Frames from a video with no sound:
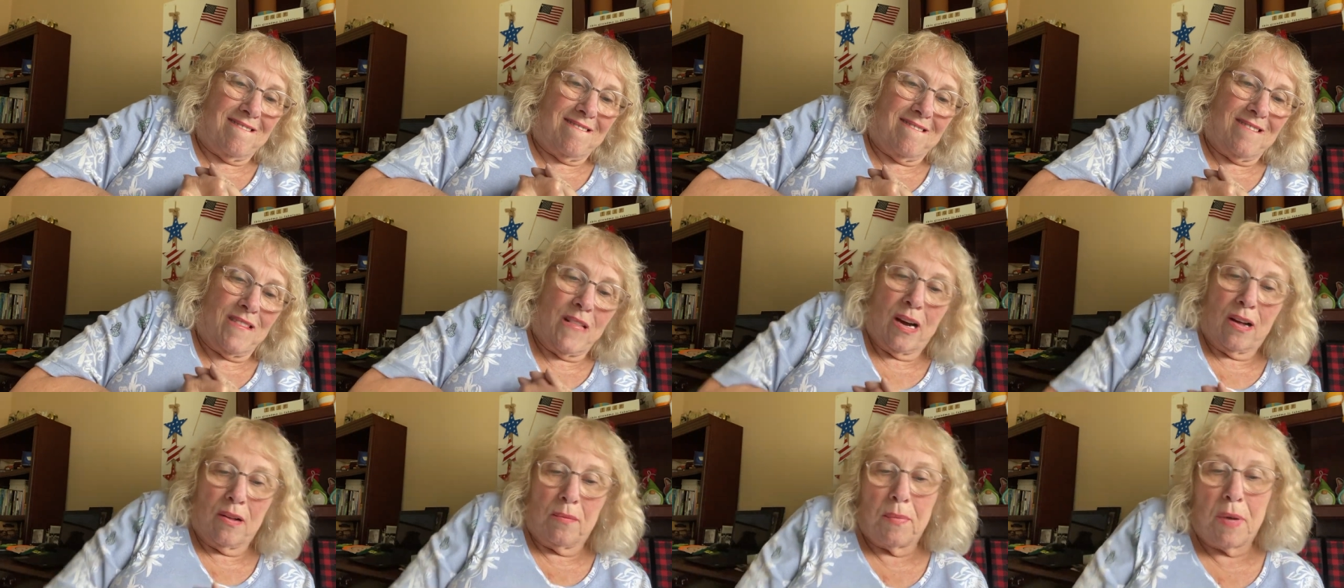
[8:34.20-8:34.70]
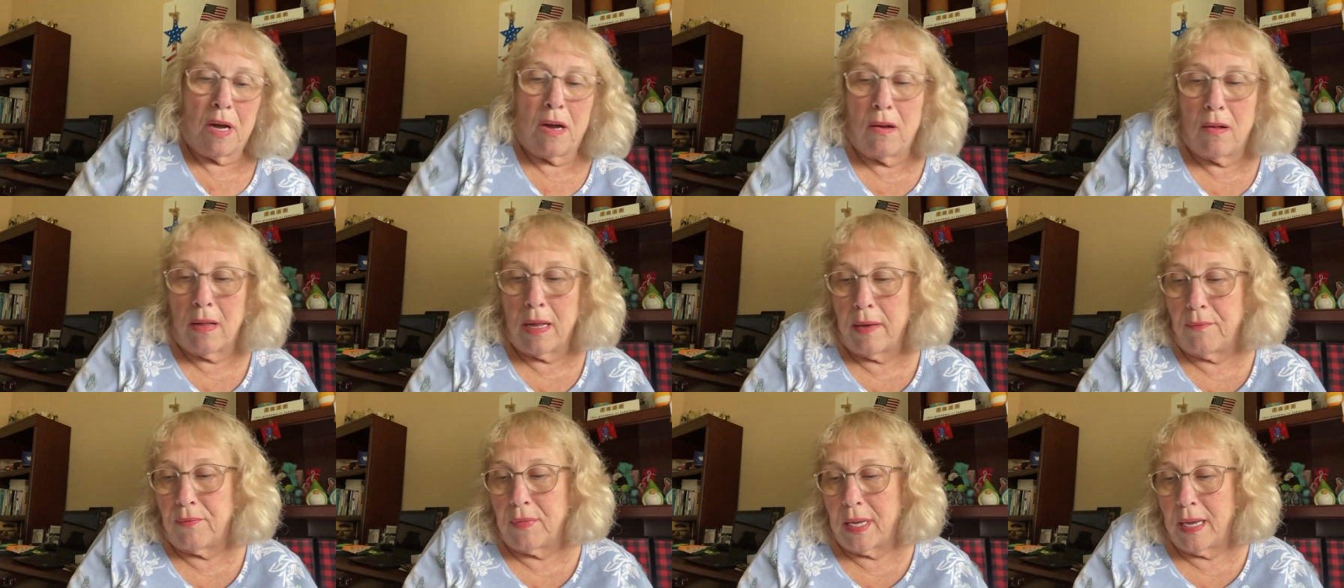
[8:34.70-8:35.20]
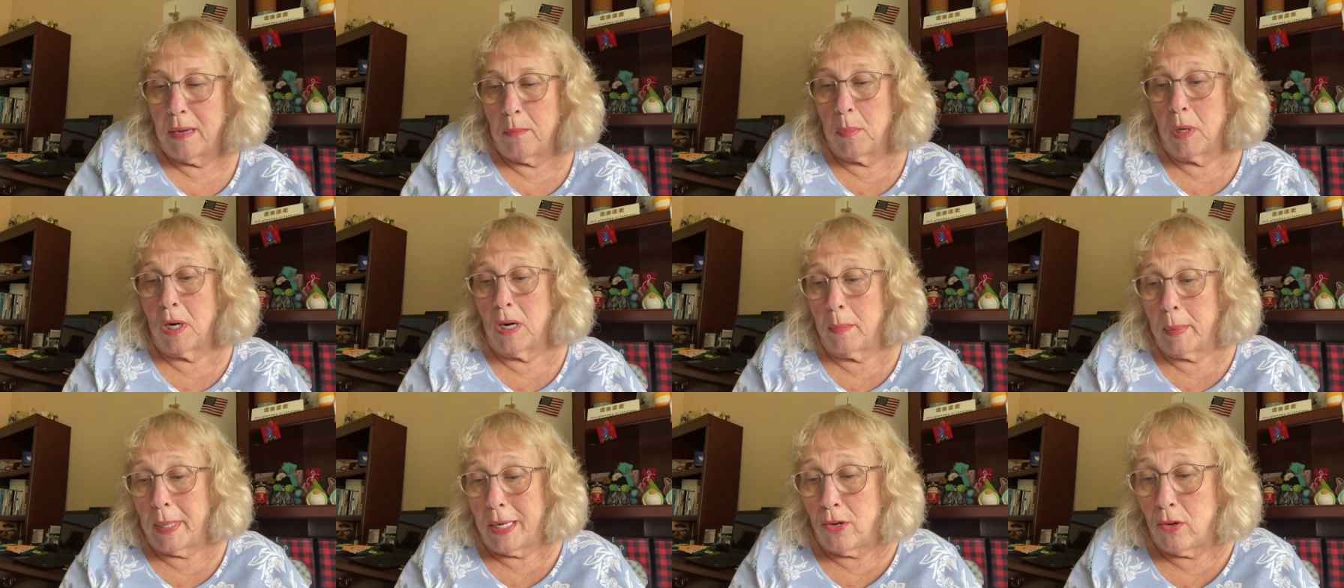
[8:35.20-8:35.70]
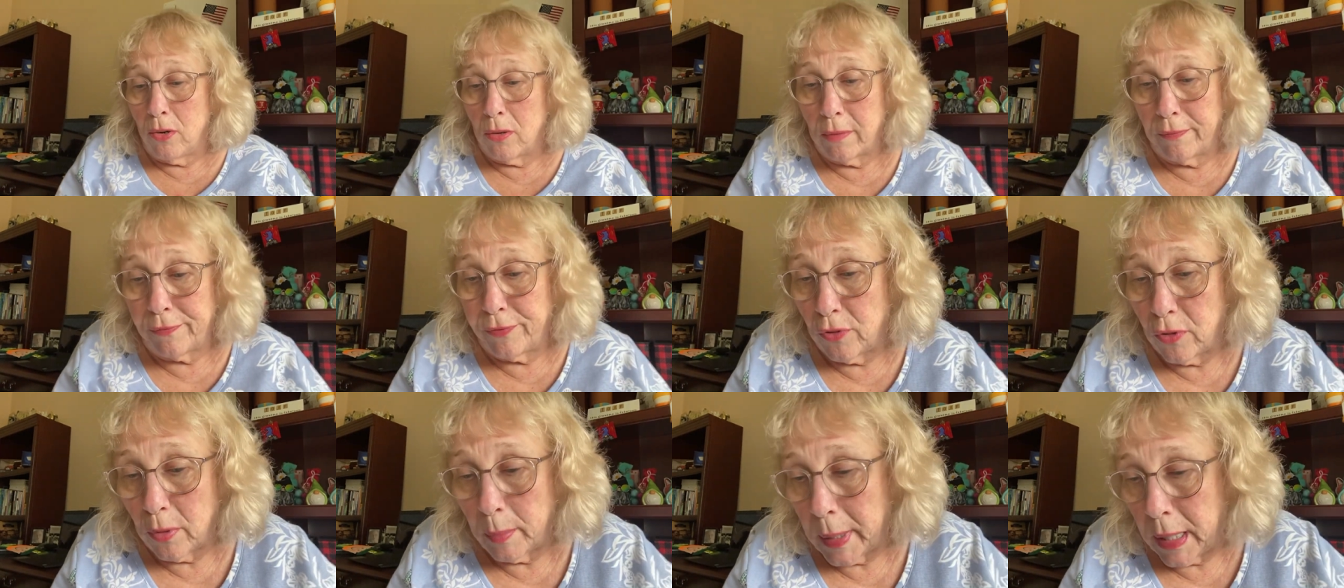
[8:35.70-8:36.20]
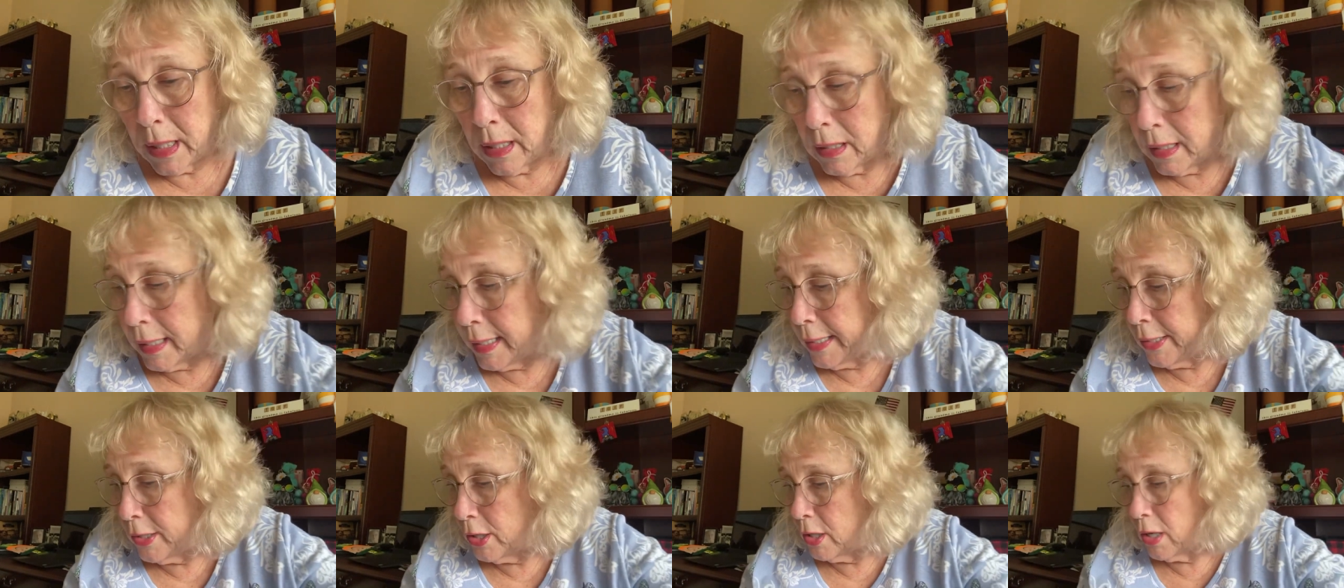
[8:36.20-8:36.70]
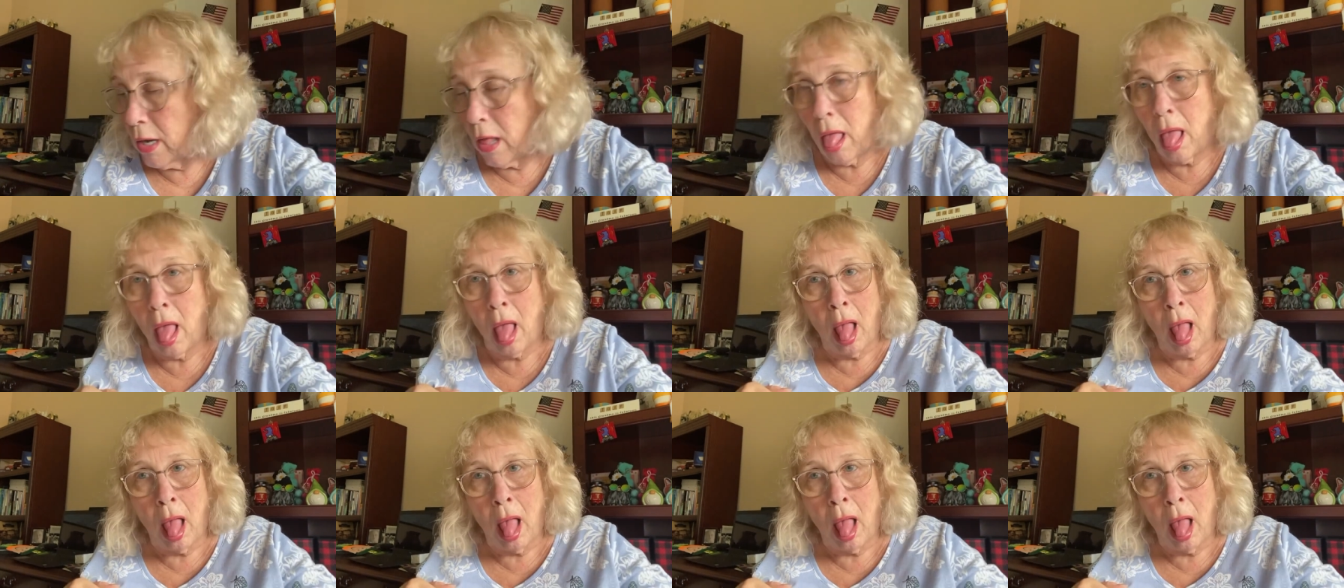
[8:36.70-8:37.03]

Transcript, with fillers: Well, I'll have to have Bobby do it for me. I